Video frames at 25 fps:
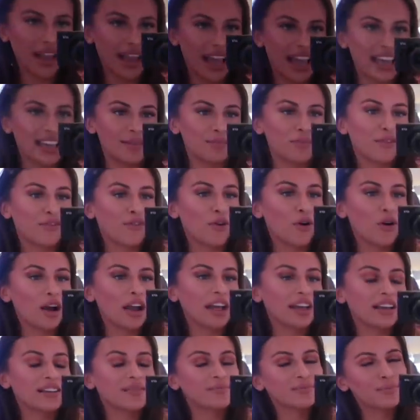Okay, before
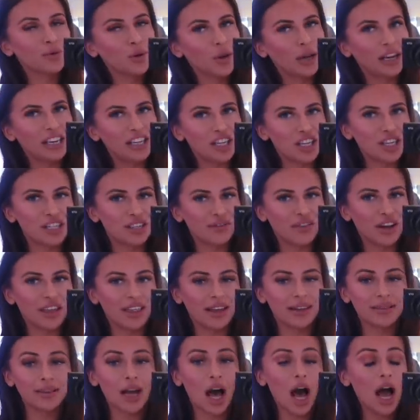I quickly justify
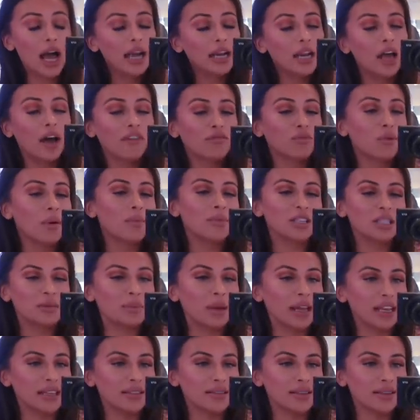this, I love women's
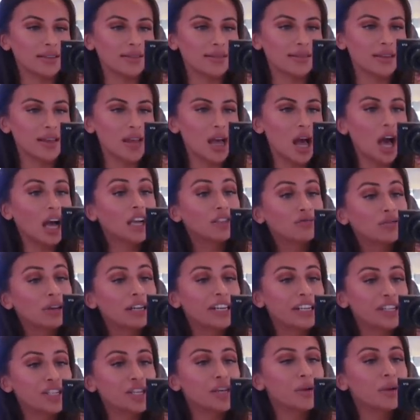blazers. I
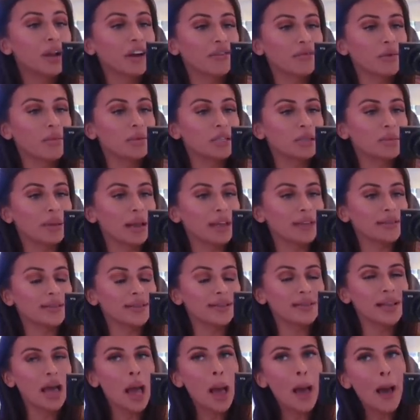really do love women's
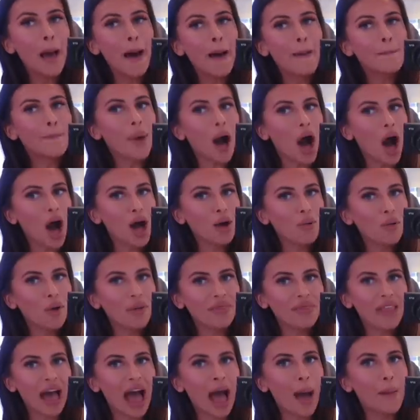blazers. But I
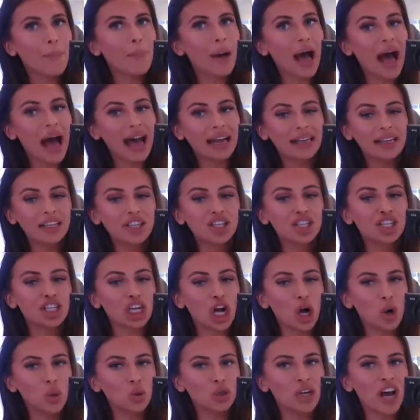want that padded
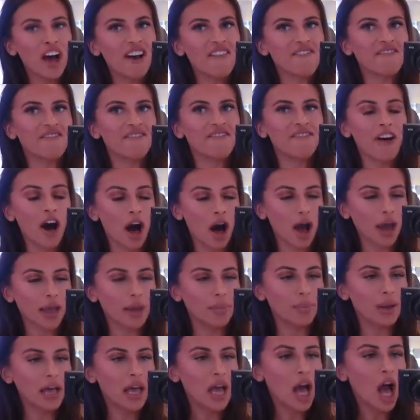shoulder
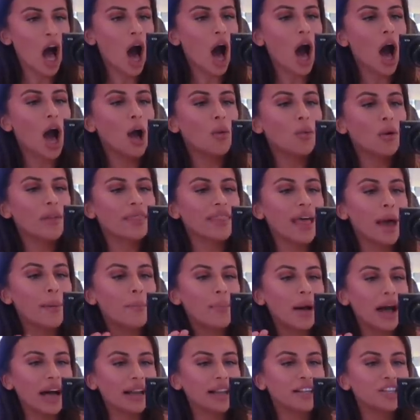vibe. I want
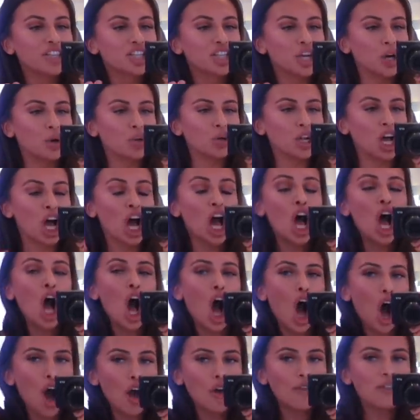that padded shoulder,
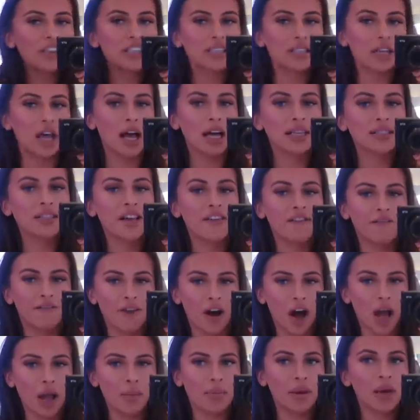oversized
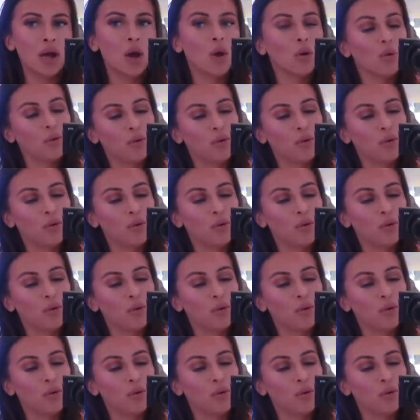vibe.